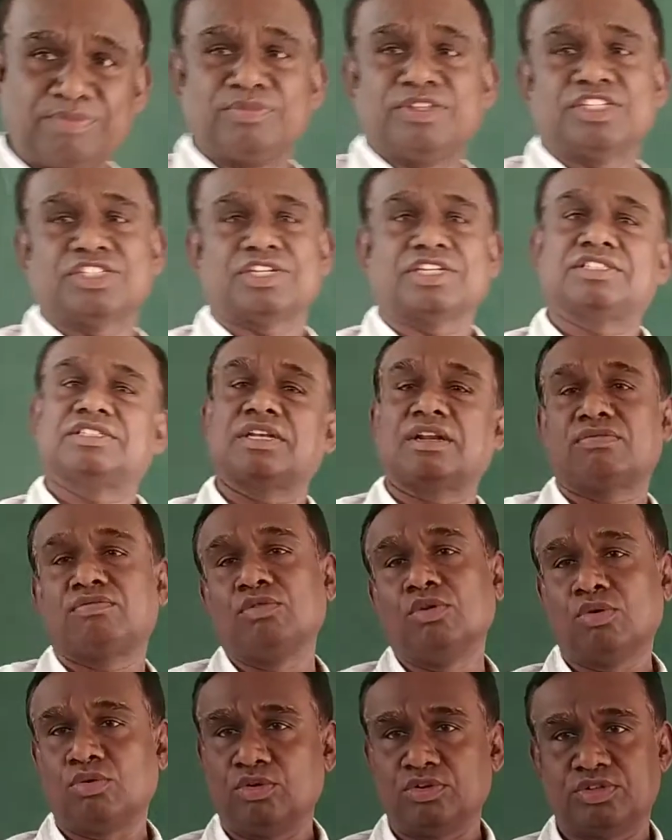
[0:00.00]
the structure of
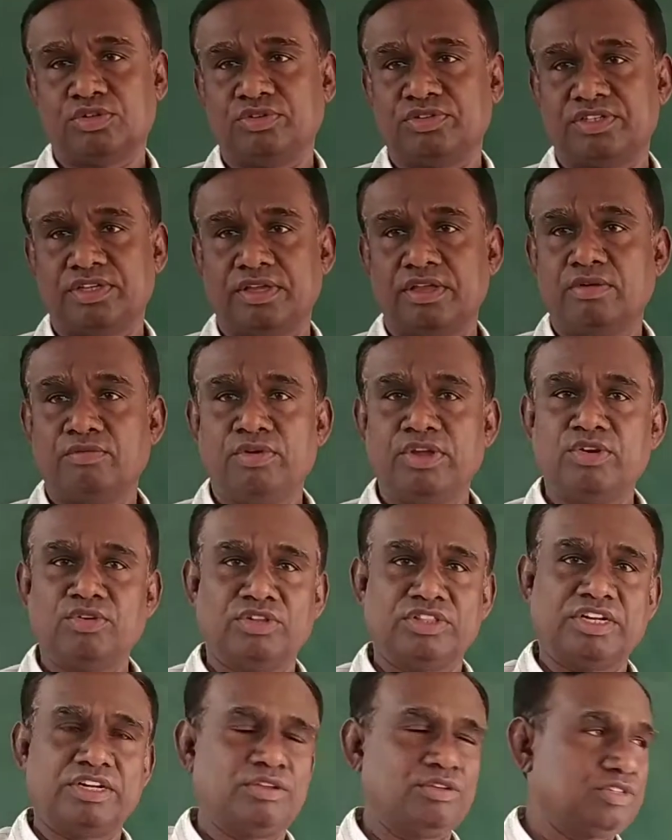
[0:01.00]
glucose, you see? We know
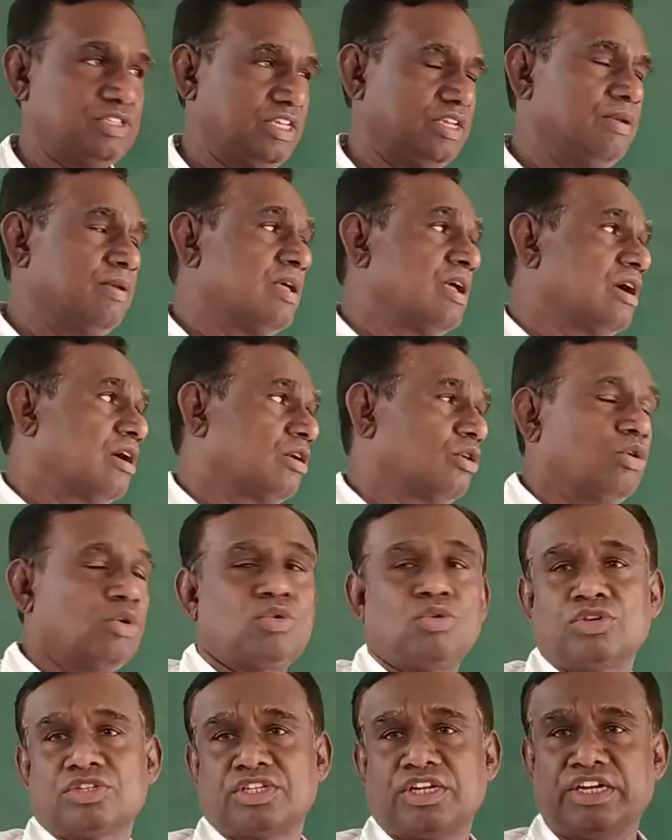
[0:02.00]
that, you see,
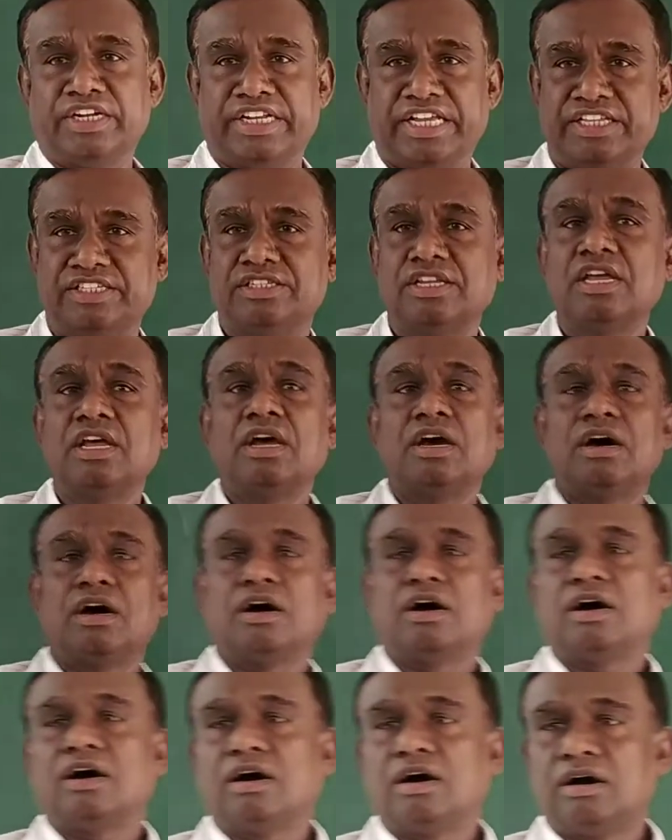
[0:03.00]
glucose contains
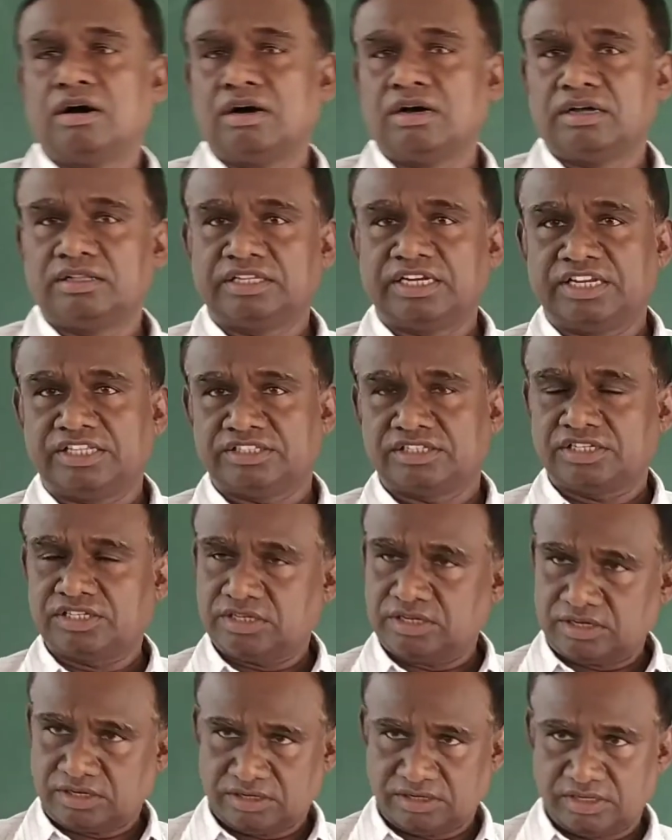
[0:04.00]
there is
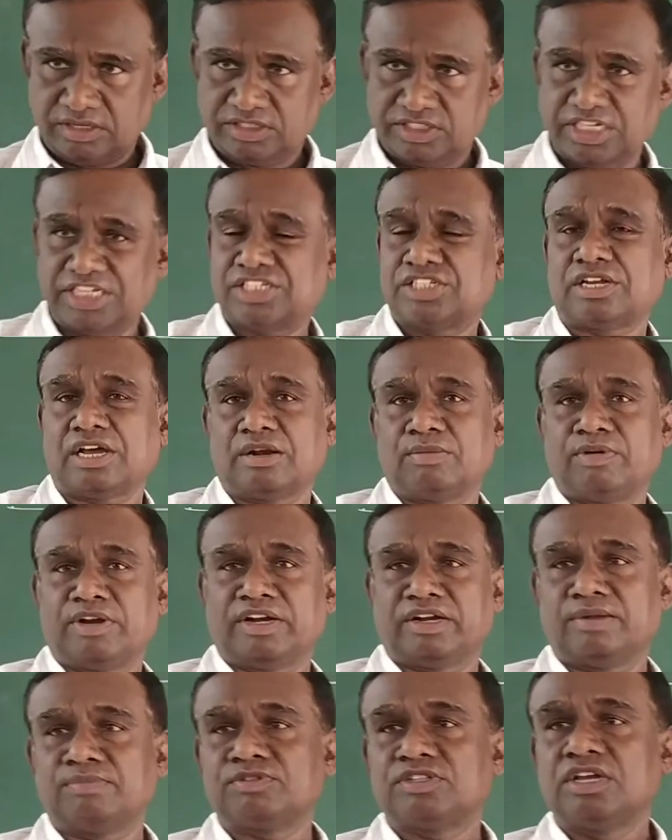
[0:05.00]
6 carbon
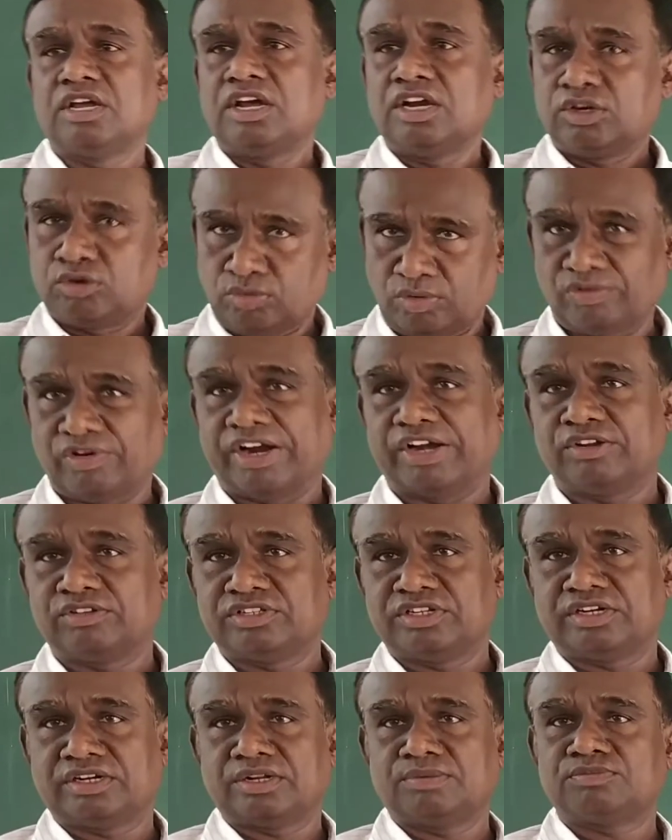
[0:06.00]
atoms, 12
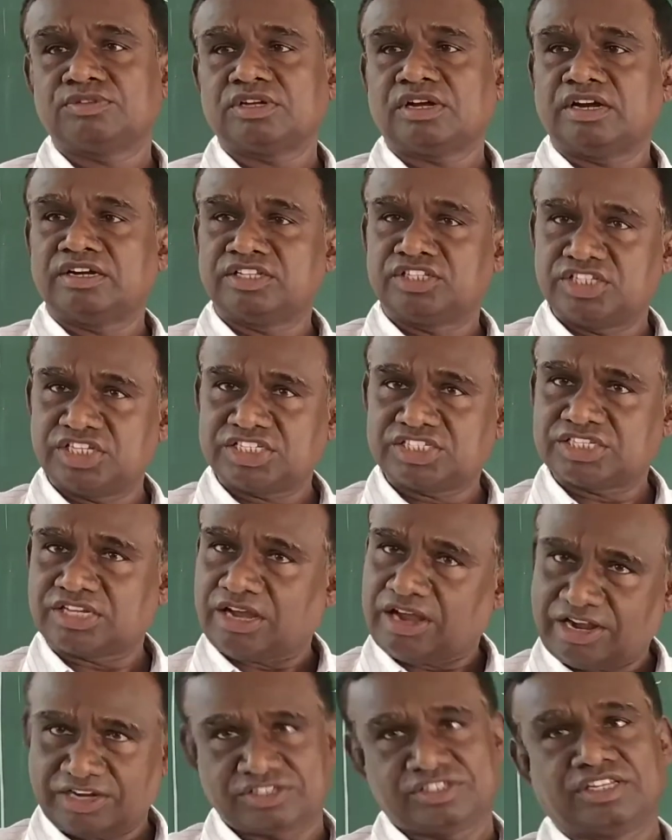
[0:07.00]
hydrogen atoms and 6
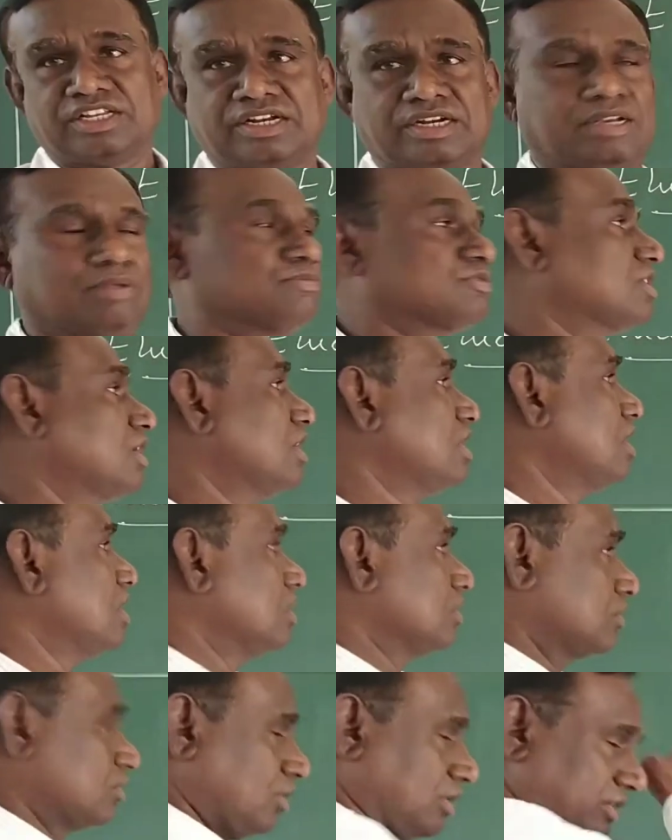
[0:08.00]
oxygen atoms.
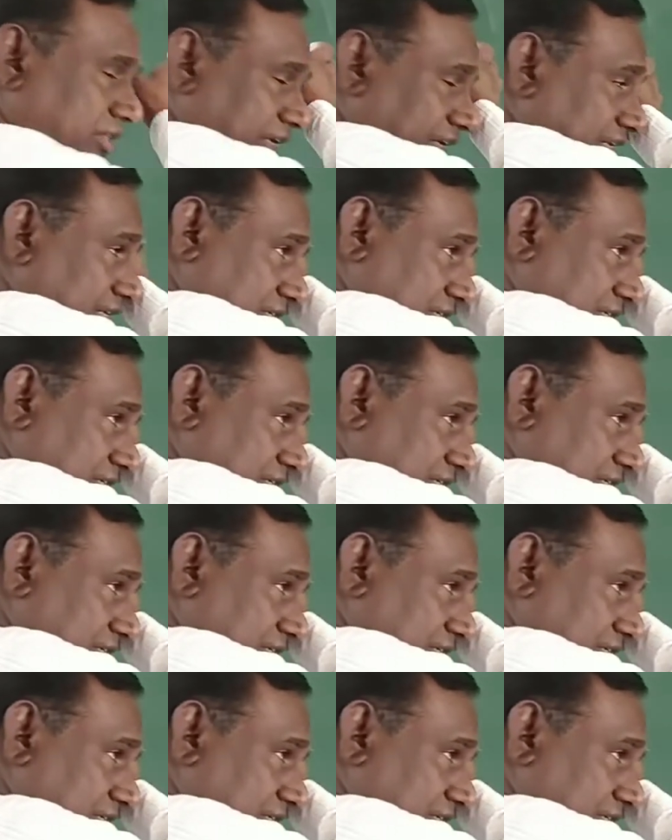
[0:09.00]
So that